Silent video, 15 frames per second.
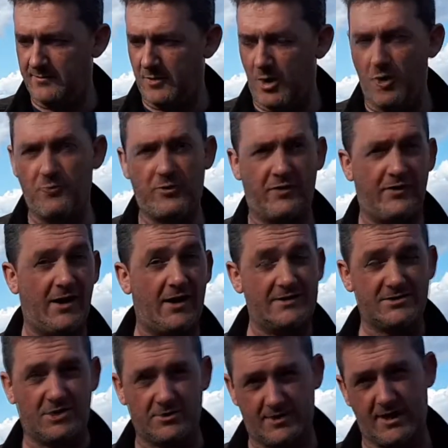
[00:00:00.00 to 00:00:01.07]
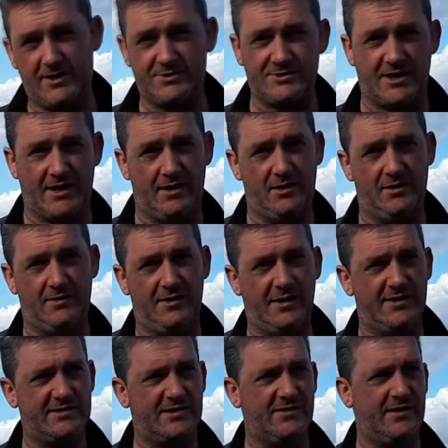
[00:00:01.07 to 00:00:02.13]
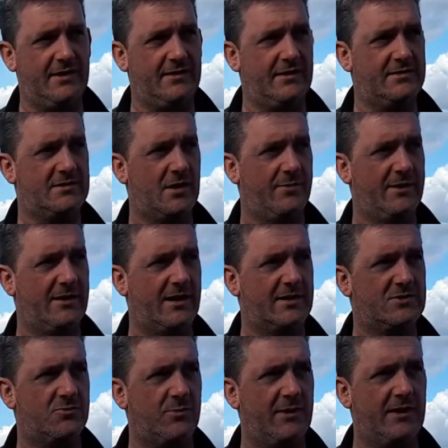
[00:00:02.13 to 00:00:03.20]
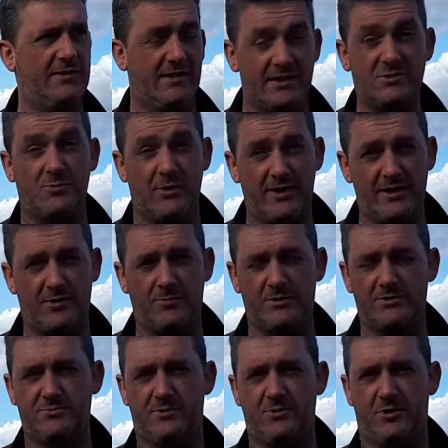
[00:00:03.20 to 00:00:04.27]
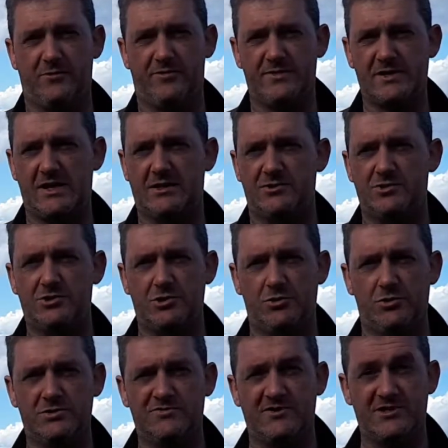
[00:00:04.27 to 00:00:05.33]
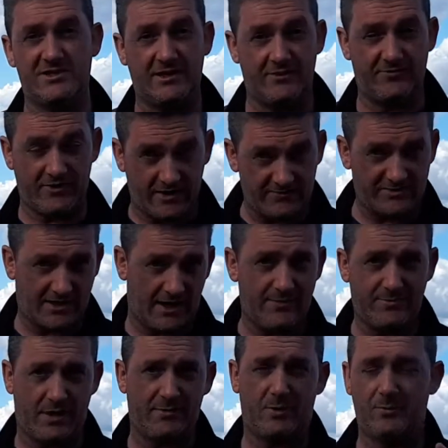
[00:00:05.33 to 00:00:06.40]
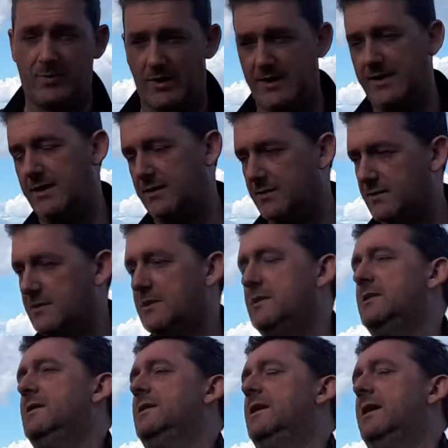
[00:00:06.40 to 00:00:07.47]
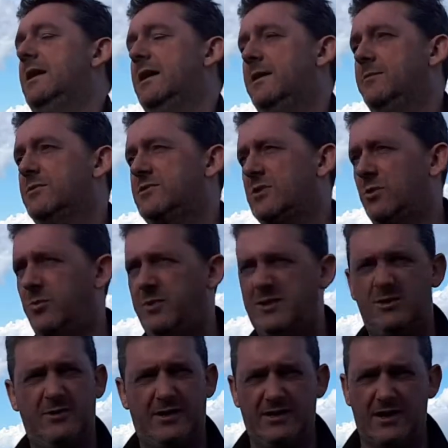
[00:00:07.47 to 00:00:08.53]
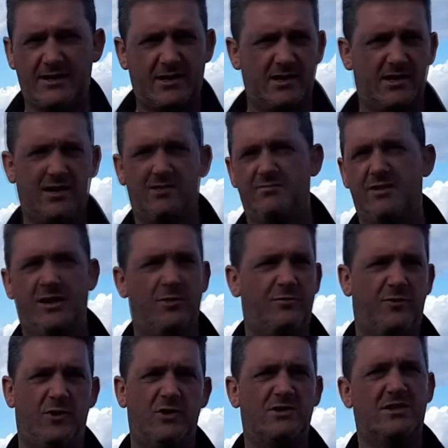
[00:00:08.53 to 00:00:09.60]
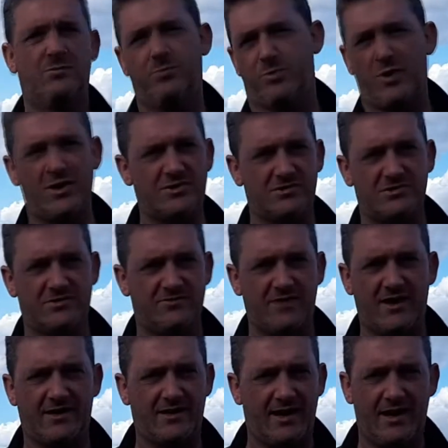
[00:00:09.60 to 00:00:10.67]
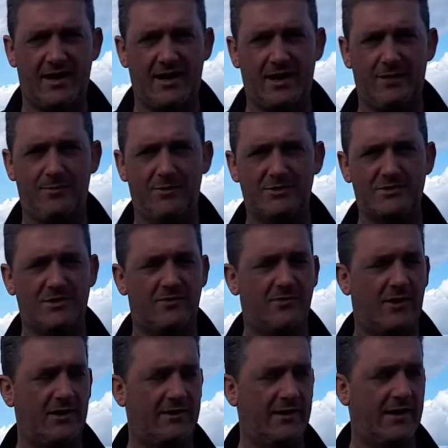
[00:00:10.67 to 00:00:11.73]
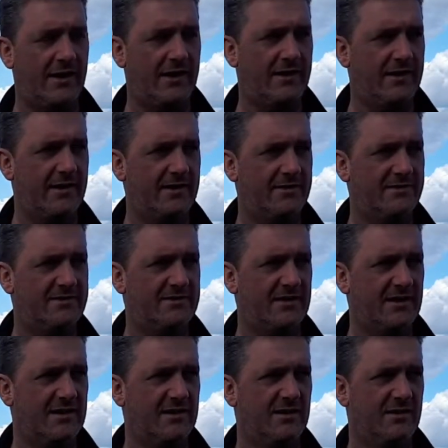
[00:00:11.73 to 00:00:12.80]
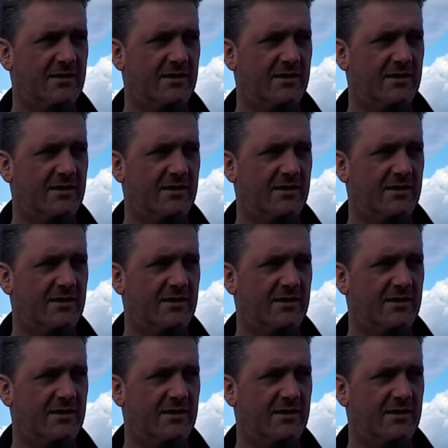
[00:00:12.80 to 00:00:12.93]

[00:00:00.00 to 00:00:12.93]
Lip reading: over on the Nights Arcade channel, there's a thing this week, which we've got Forsaken Shores for the Sea of Thieves game that I've been playing. So we'll be doing like first impressions of that game and stuff like that, and